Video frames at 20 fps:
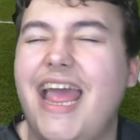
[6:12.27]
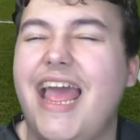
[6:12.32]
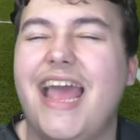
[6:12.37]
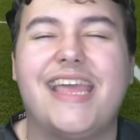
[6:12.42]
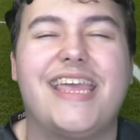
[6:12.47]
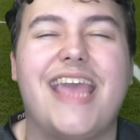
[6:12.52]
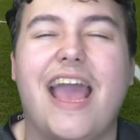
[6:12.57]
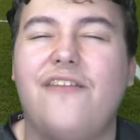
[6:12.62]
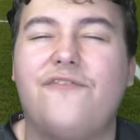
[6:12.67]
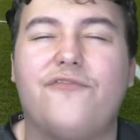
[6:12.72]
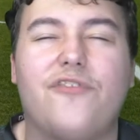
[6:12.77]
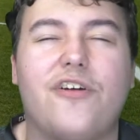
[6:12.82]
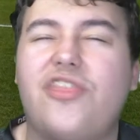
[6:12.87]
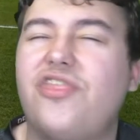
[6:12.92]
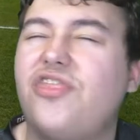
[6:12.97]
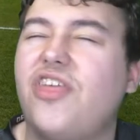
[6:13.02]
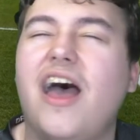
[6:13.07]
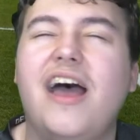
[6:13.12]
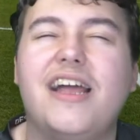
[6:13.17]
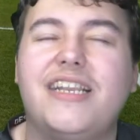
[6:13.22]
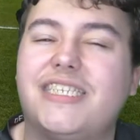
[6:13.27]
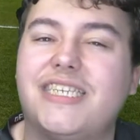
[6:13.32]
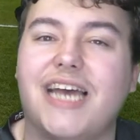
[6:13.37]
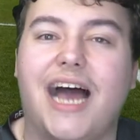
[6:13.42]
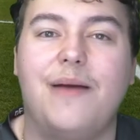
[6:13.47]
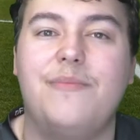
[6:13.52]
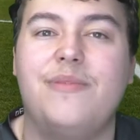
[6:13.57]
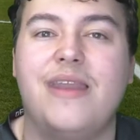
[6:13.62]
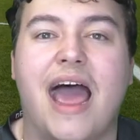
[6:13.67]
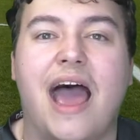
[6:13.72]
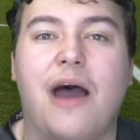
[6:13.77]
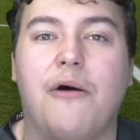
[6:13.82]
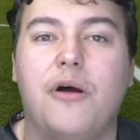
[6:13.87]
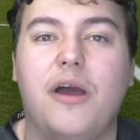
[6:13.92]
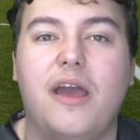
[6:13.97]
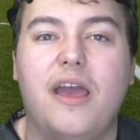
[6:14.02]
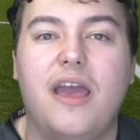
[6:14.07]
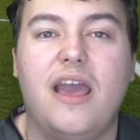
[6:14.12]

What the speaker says: it again for a third time now.